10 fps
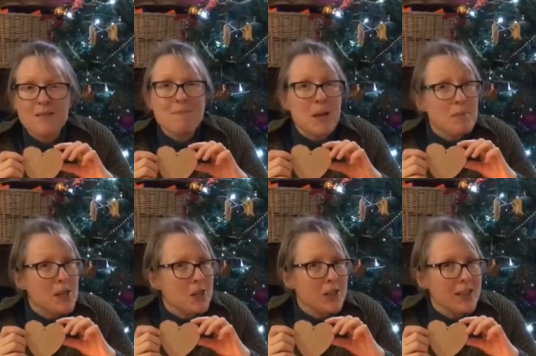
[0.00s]
Maybe
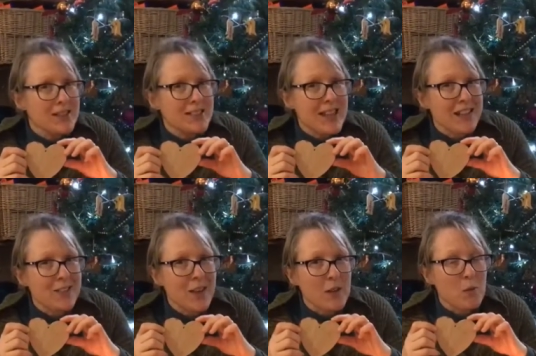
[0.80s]
you'd like to
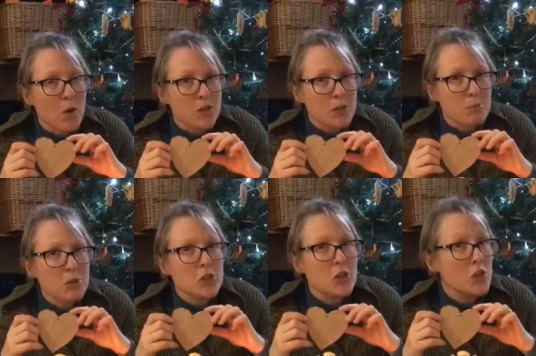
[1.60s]
decorate one to
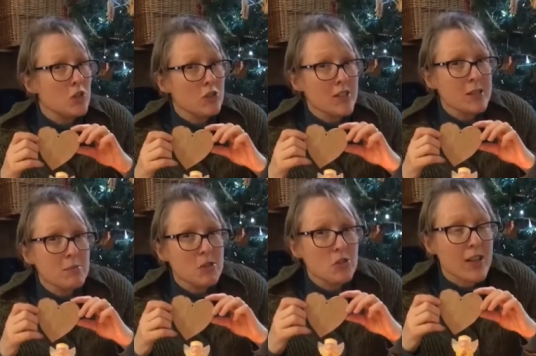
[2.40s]
put on your
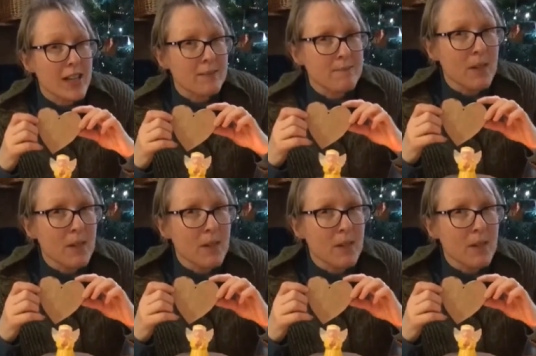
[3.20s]
Christmas tree.